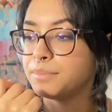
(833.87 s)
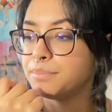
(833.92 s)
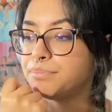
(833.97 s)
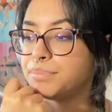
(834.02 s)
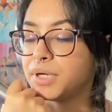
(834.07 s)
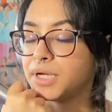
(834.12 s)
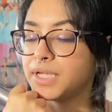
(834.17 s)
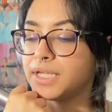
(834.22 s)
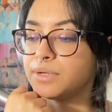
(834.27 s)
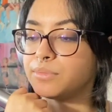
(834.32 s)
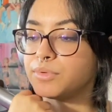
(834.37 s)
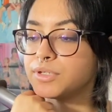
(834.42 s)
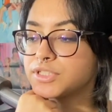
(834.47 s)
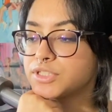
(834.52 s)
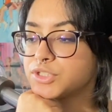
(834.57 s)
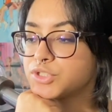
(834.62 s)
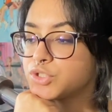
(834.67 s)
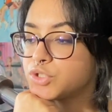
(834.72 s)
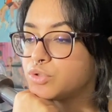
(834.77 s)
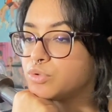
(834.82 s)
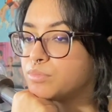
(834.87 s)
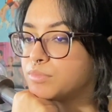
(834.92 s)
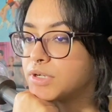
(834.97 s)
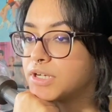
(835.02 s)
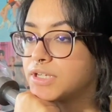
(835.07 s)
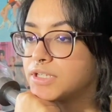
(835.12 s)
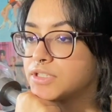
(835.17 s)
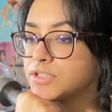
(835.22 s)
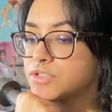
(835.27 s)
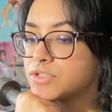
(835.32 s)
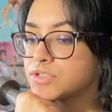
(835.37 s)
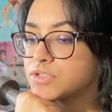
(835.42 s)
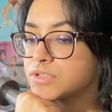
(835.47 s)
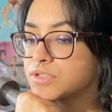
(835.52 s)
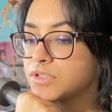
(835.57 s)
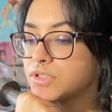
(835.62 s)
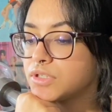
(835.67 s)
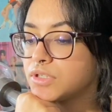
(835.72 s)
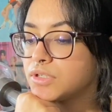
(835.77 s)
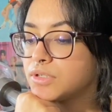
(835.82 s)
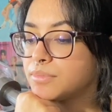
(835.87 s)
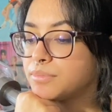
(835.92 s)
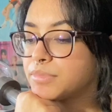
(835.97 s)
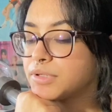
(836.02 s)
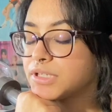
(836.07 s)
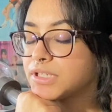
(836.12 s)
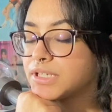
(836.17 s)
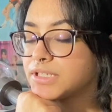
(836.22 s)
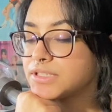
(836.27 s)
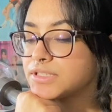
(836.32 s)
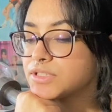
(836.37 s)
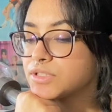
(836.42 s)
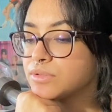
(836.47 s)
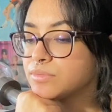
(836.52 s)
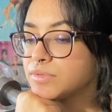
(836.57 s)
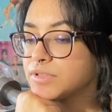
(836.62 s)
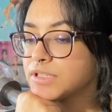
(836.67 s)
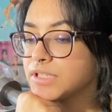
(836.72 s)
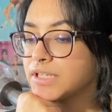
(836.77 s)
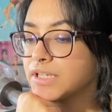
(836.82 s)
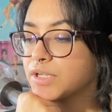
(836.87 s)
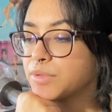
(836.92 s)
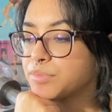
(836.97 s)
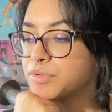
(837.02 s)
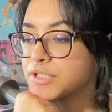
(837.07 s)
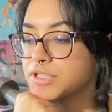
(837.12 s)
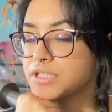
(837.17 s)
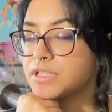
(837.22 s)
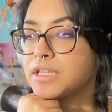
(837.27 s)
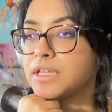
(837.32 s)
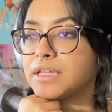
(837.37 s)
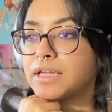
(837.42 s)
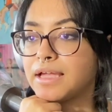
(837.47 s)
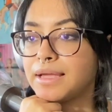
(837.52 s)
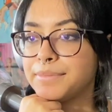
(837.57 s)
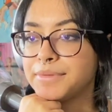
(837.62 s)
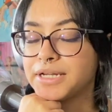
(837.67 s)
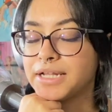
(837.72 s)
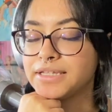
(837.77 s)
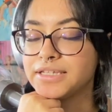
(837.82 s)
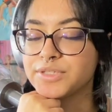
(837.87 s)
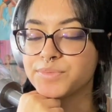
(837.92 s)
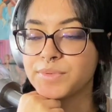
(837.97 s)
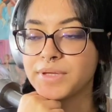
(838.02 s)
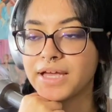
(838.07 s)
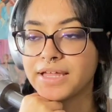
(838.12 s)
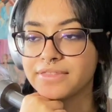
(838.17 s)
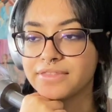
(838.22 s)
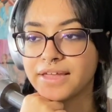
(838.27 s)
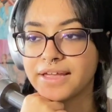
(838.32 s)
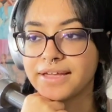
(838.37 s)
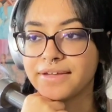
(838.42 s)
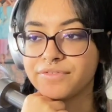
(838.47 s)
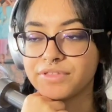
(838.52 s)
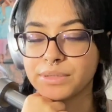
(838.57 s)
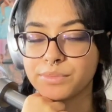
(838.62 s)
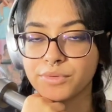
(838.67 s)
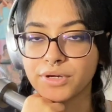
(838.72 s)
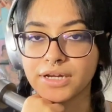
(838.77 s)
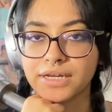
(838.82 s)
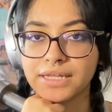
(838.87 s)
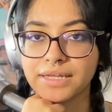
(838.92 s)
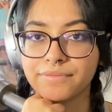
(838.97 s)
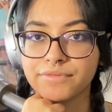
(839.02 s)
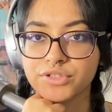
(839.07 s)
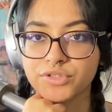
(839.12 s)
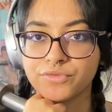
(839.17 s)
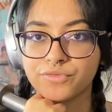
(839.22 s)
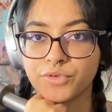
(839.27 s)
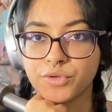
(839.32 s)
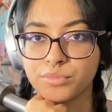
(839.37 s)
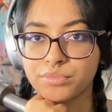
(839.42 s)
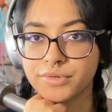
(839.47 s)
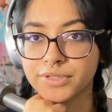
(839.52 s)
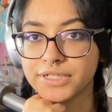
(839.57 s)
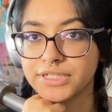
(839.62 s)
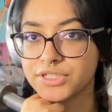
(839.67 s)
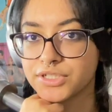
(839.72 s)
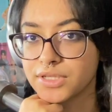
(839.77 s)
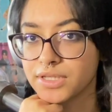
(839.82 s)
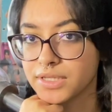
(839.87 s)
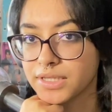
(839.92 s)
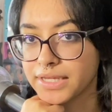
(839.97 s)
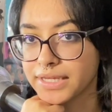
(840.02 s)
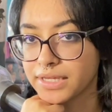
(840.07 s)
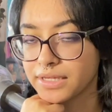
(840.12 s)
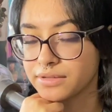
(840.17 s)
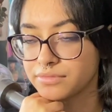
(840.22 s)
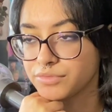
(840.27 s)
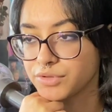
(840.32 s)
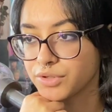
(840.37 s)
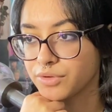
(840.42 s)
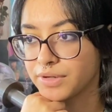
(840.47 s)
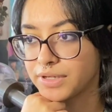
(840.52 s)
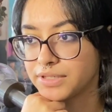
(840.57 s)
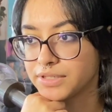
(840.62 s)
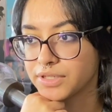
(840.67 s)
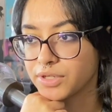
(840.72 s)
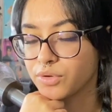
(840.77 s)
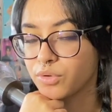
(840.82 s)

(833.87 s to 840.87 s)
but it wasn't too much. But I still really, like, appreciate that. Like, I mean, at least we had that if they weren't going to give us a full bridge and then, like, you know, ending